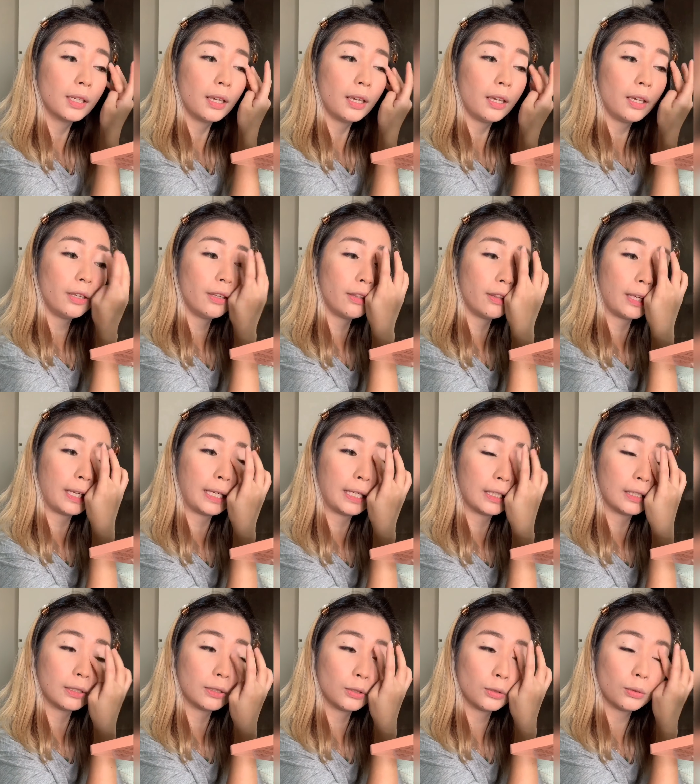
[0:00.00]
And
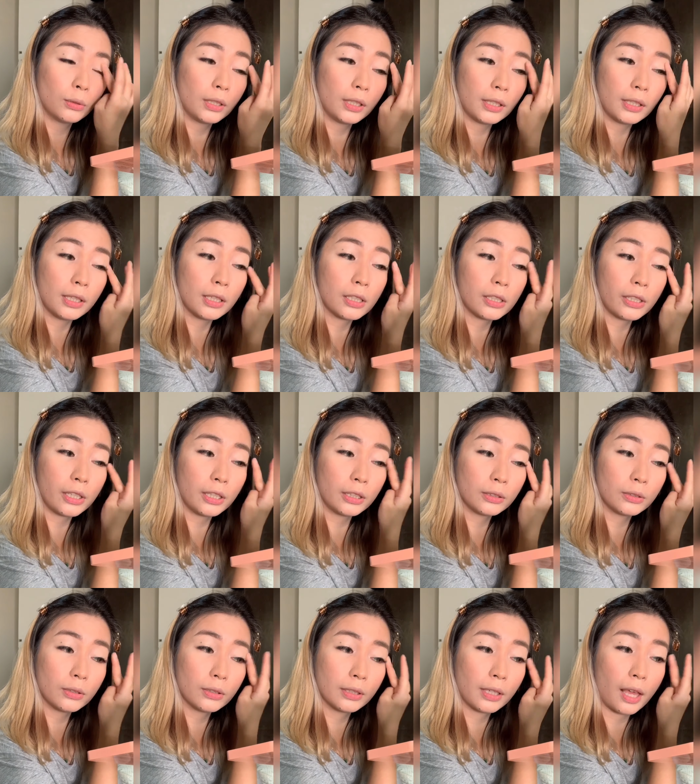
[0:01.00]
then, yung i-create
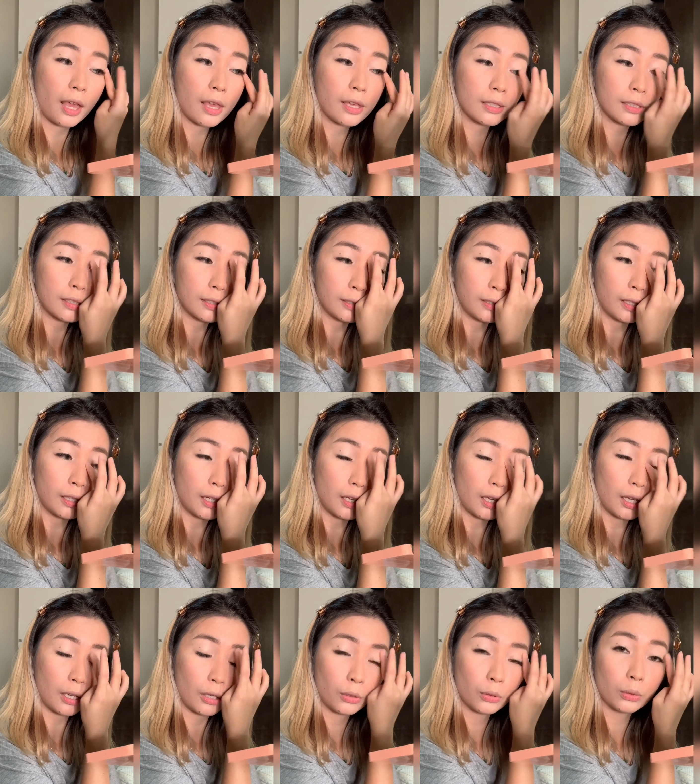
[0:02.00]
ko guys
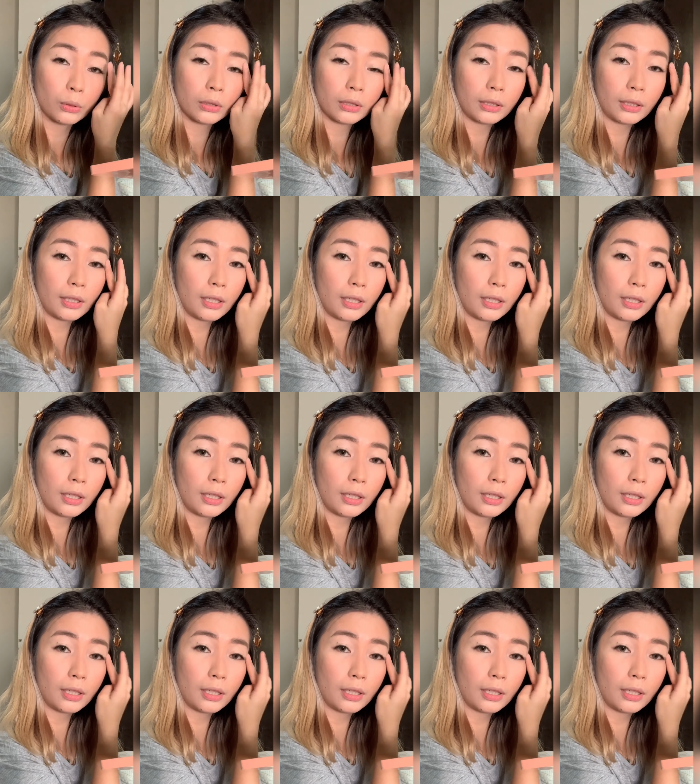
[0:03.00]
na look